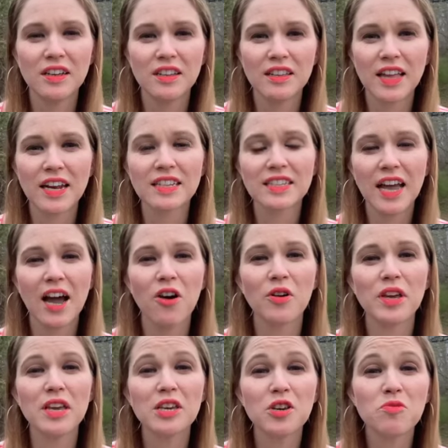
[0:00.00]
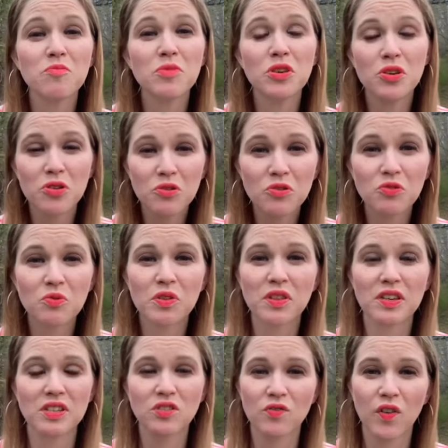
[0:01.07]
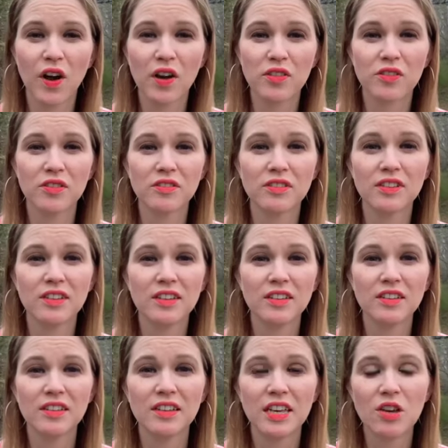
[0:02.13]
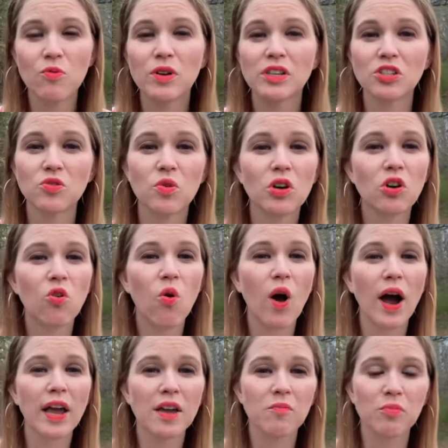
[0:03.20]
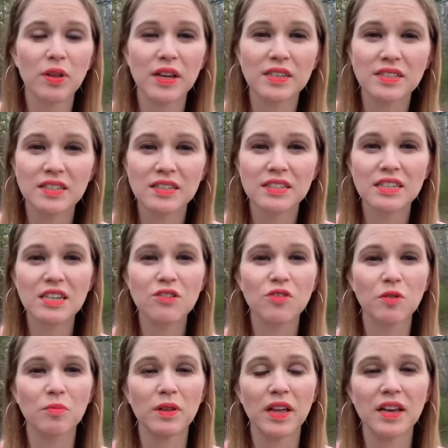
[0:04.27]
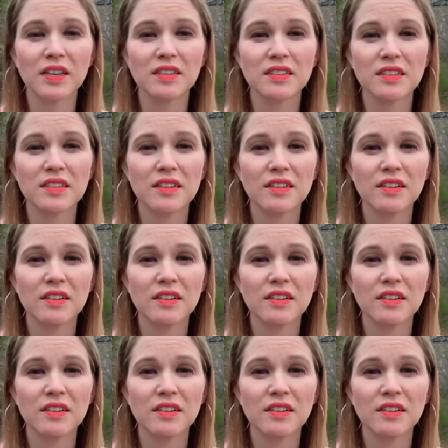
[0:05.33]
That is how he communed with his Father. He went to a quiet place, a secret place,